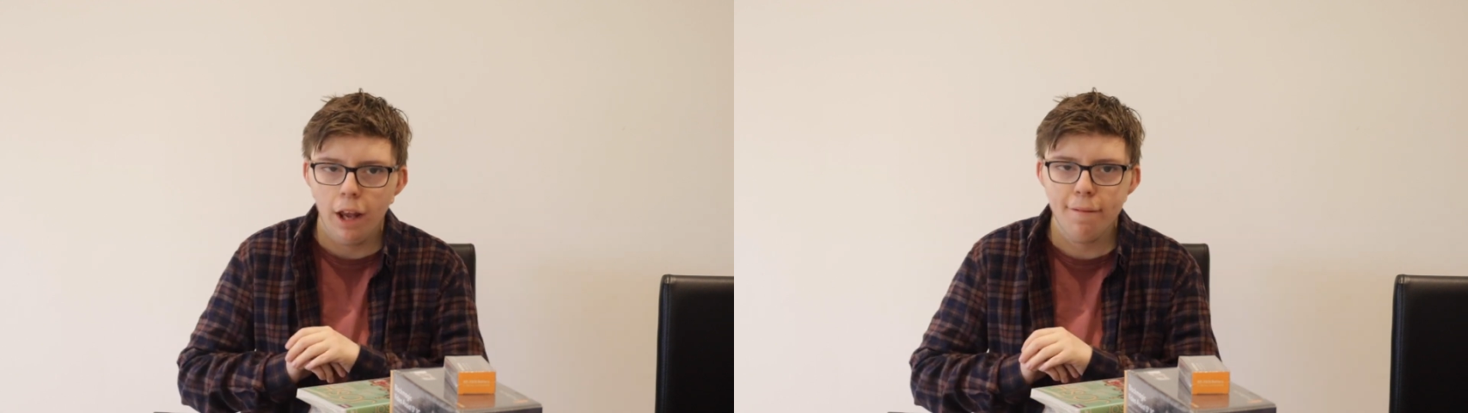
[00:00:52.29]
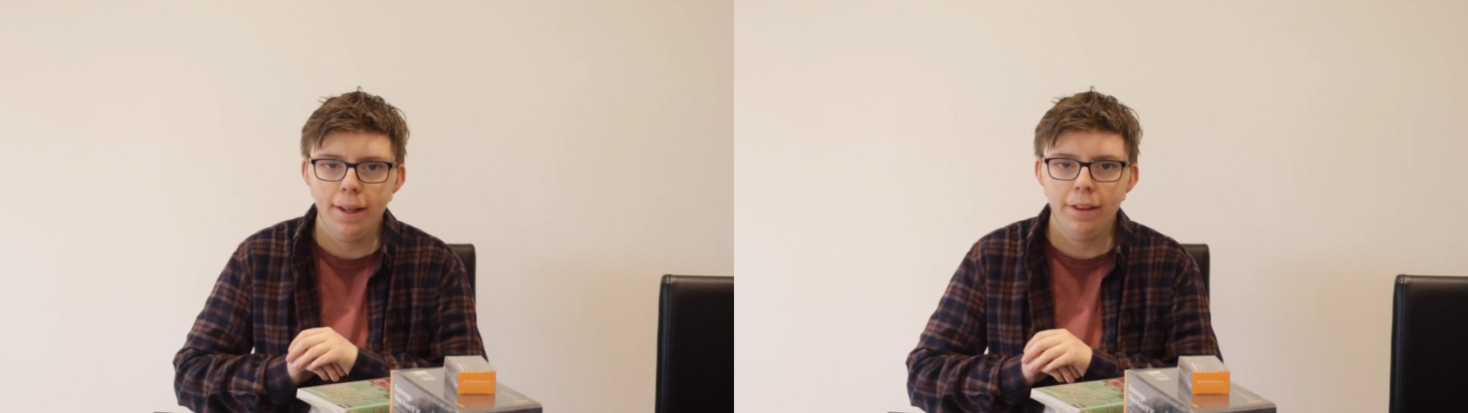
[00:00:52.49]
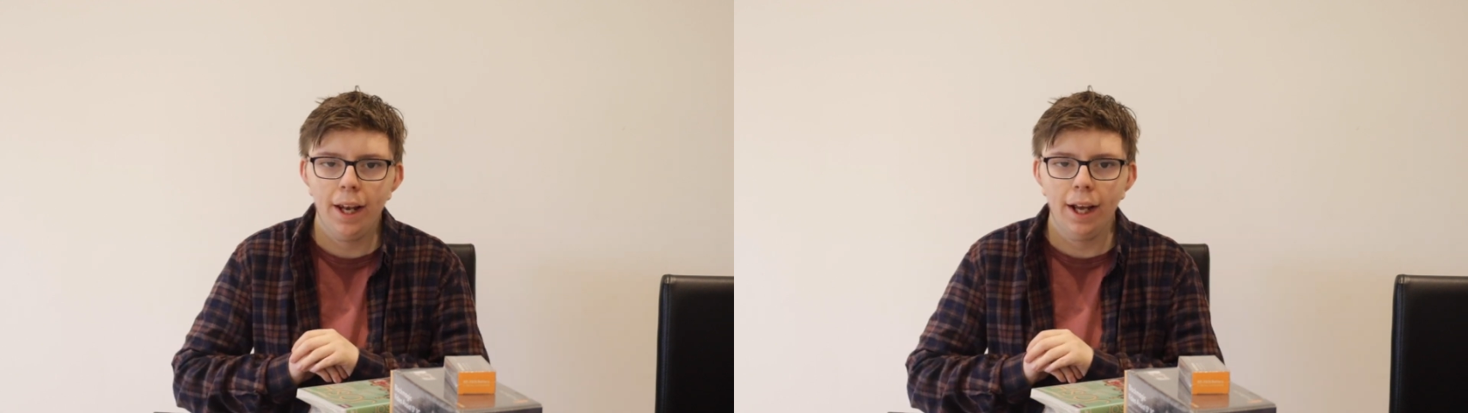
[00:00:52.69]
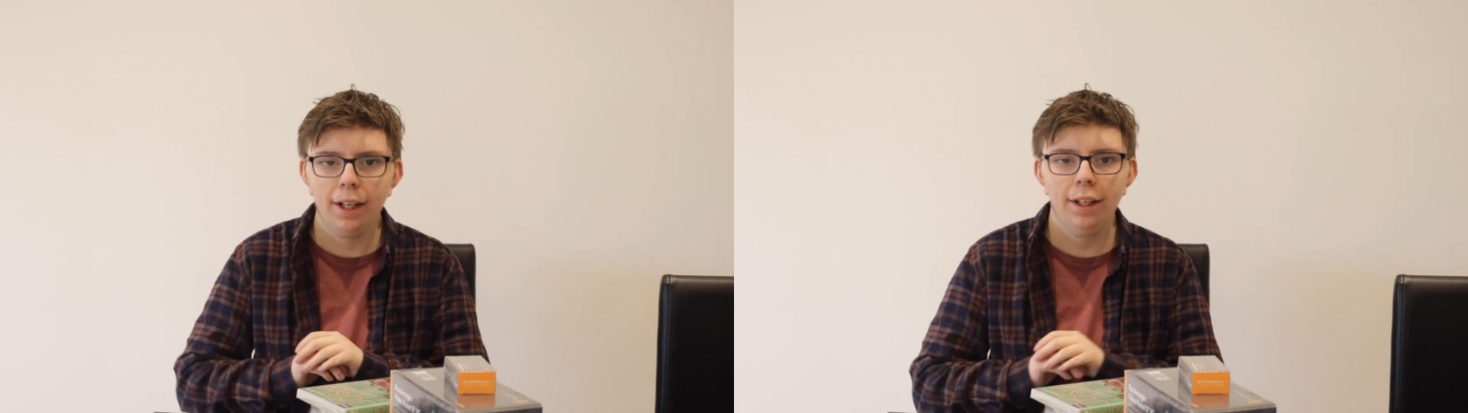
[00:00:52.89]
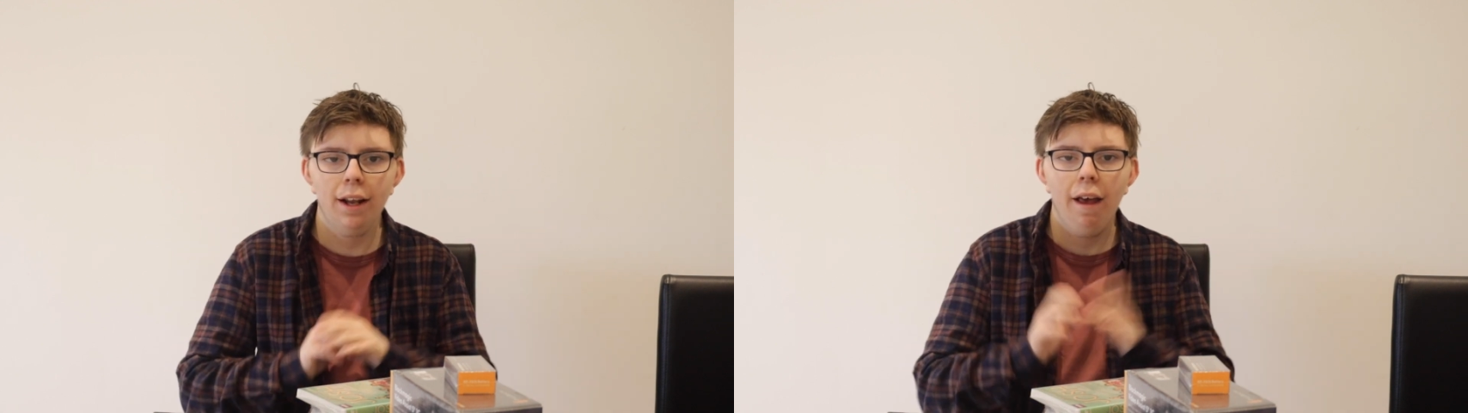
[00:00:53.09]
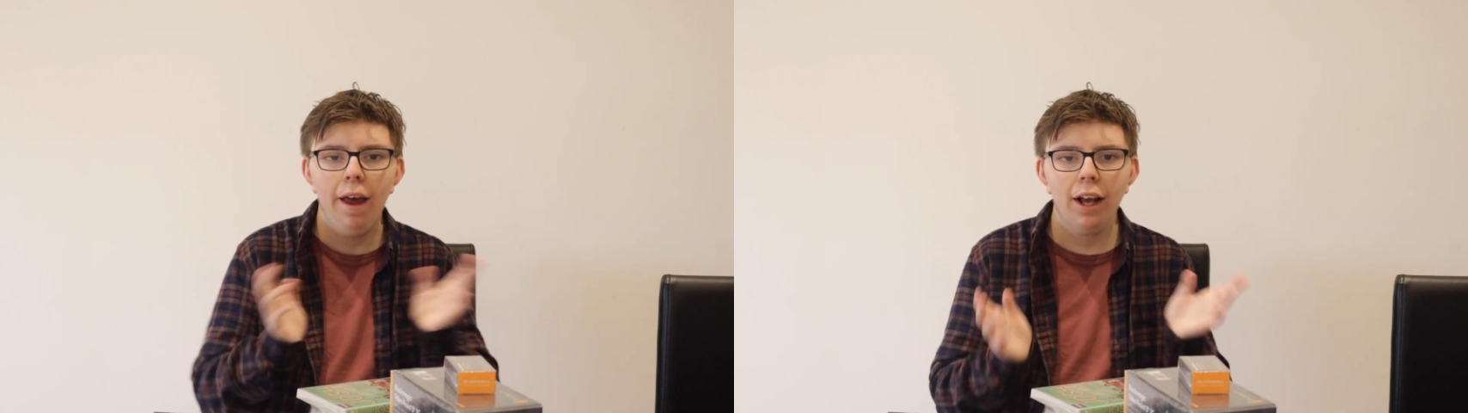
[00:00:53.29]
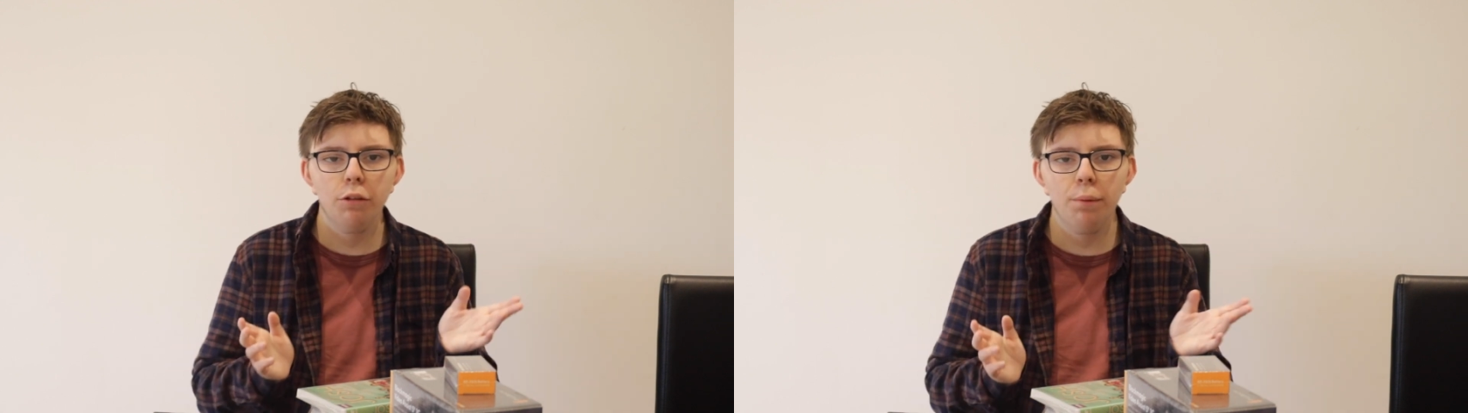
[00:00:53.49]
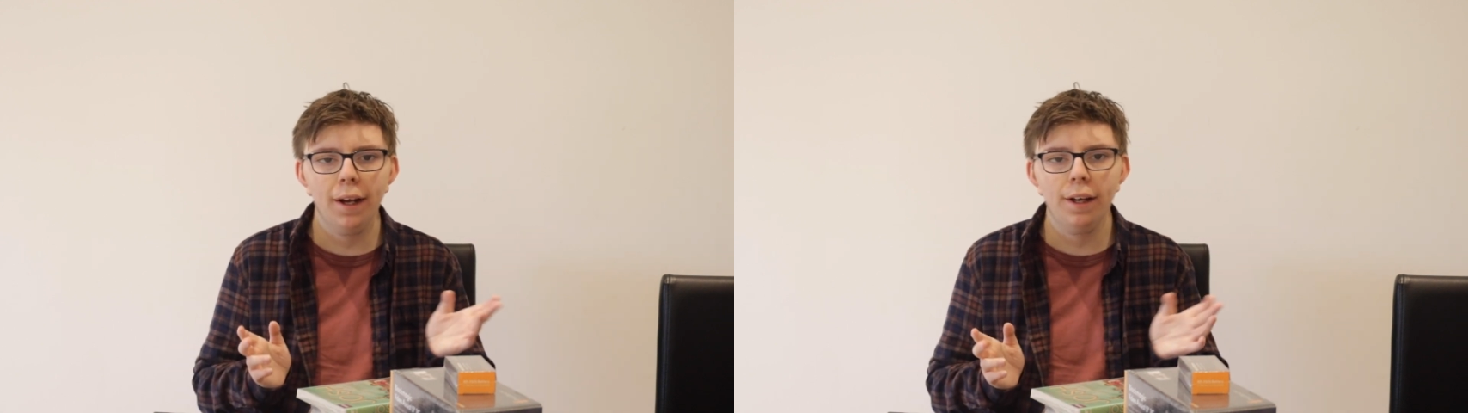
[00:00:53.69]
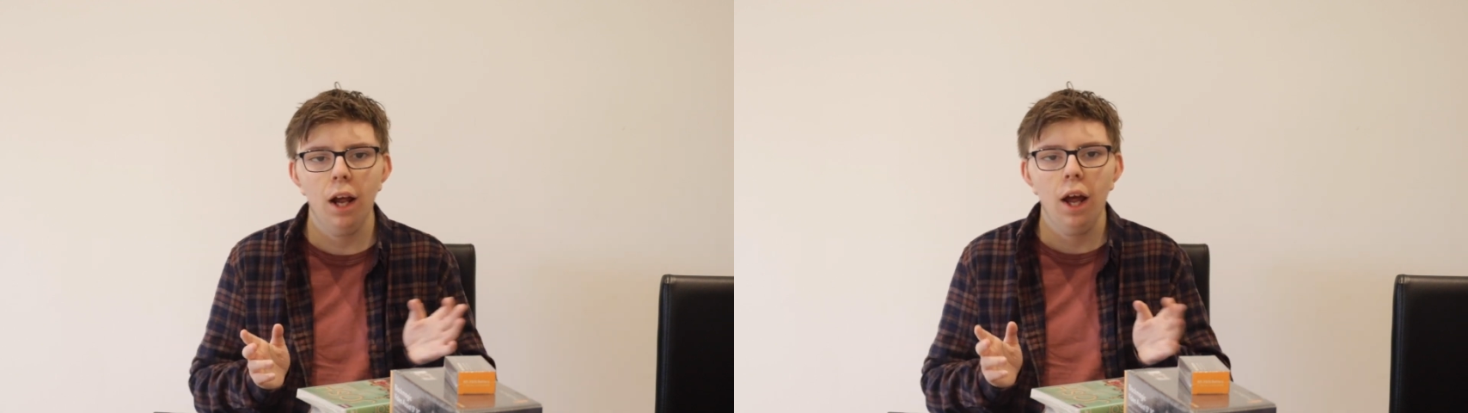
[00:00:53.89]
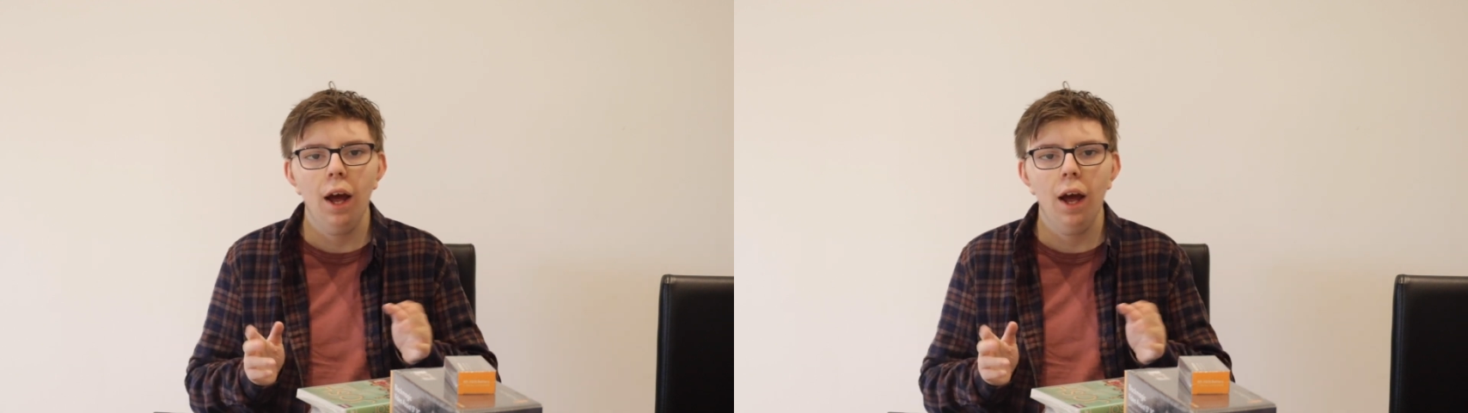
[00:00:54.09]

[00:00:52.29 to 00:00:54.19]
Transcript: it means that I can explain